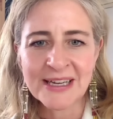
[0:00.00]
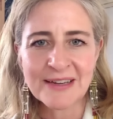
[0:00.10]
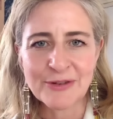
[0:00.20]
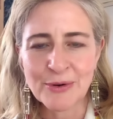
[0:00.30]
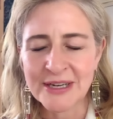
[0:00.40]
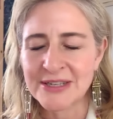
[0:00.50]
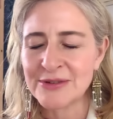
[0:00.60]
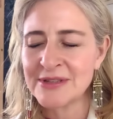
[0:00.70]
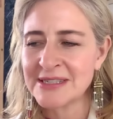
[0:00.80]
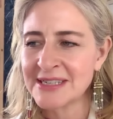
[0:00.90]
If you already do
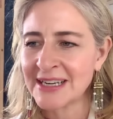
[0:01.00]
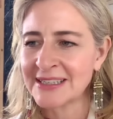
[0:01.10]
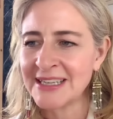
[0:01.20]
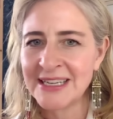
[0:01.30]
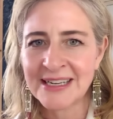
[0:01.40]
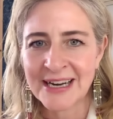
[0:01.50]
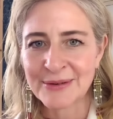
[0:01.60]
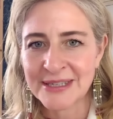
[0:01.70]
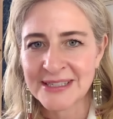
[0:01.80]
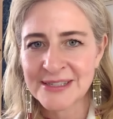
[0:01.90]
this technique, how
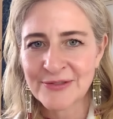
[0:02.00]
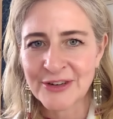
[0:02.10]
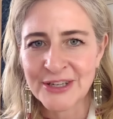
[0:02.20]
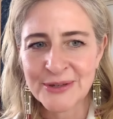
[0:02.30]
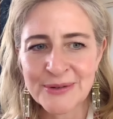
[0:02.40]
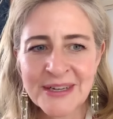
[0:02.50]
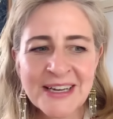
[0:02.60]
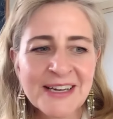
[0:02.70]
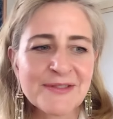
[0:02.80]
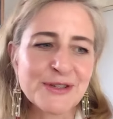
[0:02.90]
it is for you.
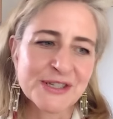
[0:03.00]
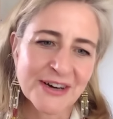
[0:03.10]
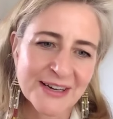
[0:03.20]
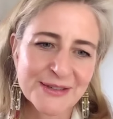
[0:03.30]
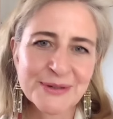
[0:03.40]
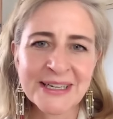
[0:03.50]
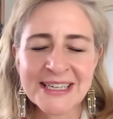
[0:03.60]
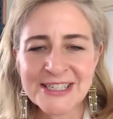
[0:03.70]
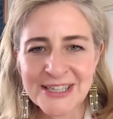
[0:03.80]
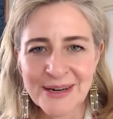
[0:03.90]
If you start out doing it,
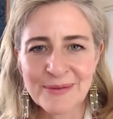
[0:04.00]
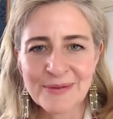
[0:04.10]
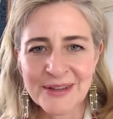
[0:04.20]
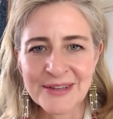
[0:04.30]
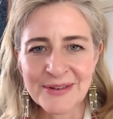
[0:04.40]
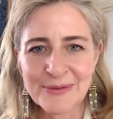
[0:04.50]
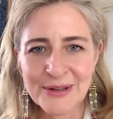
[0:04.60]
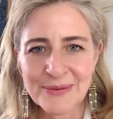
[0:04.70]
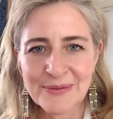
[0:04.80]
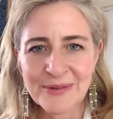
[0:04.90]
share
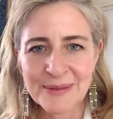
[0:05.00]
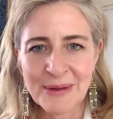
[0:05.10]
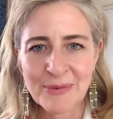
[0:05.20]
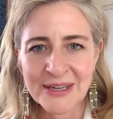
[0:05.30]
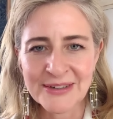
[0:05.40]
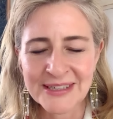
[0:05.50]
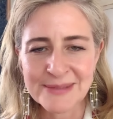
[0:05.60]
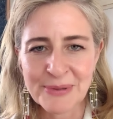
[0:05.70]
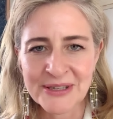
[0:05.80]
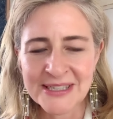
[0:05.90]
with me what your
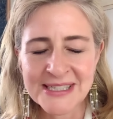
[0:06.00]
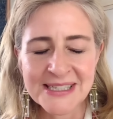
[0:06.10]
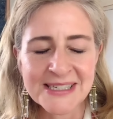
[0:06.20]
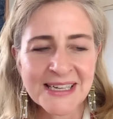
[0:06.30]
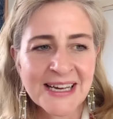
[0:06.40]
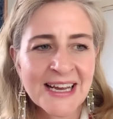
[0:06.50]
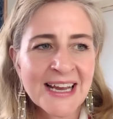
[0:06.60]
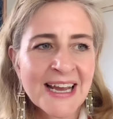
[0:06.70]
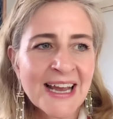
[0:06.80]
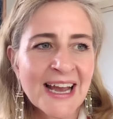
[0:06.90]
experience is.
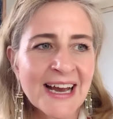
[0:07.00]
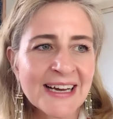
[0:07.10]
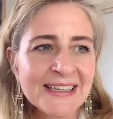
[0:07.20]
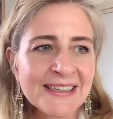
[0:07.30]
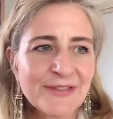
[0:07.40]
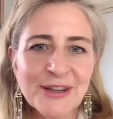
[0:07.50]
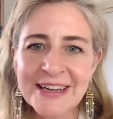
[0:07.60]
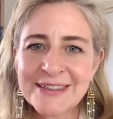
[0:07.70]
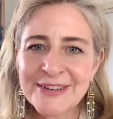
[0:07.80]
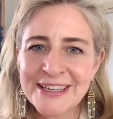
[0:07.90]
And if you like
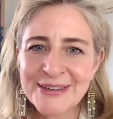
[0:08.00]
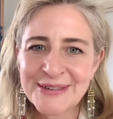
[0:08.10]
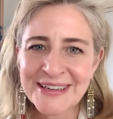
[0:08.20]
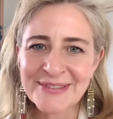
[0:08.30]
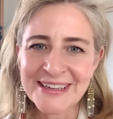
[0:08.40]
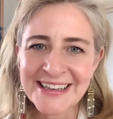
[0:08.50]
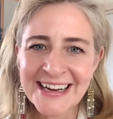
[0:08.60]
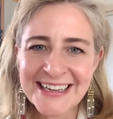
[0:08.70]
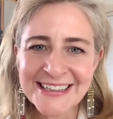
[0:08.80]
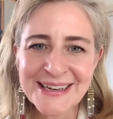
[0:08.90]
the video, give it a
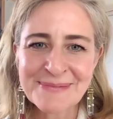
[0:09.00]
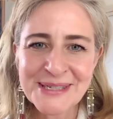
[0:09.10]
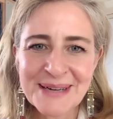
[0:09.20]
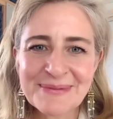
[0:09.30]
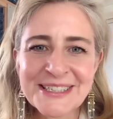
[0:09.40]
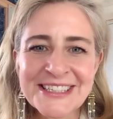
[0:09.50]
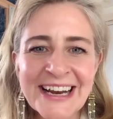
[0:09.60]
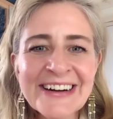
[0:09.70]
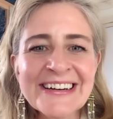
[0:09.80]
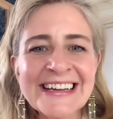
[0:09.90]
like, thumbs up,
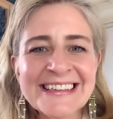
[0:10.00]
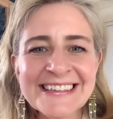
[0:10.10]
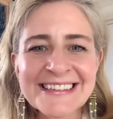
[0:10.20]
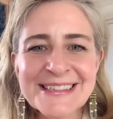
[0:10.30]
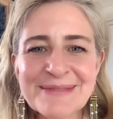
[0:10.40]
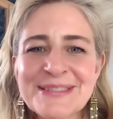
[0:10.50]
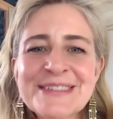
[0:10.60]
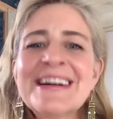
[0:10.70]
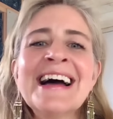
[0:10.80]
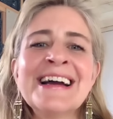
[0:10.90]
share it,
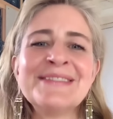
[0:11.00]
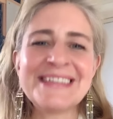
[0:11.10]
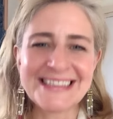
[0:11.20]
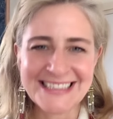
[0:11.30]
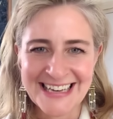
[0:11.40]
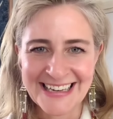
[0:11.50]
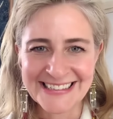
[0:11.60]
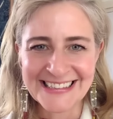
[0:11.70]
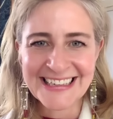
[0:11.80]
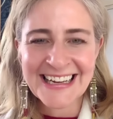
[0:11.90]
subscribe to the channel.